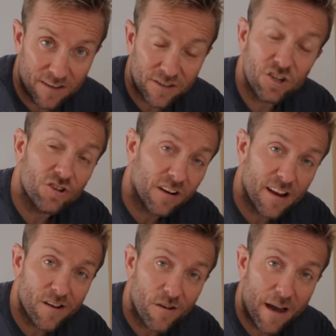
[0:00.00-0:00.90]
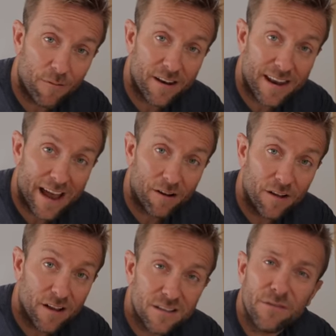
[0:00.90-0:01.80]
So you should click on that one now
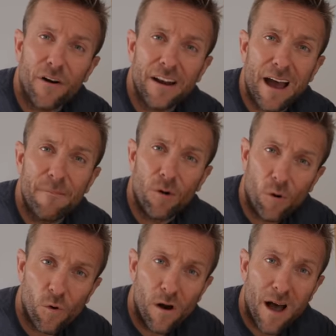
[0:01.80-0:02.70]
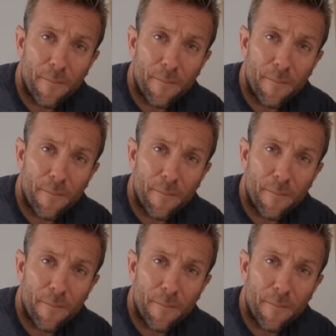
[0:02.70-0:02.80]
to find out more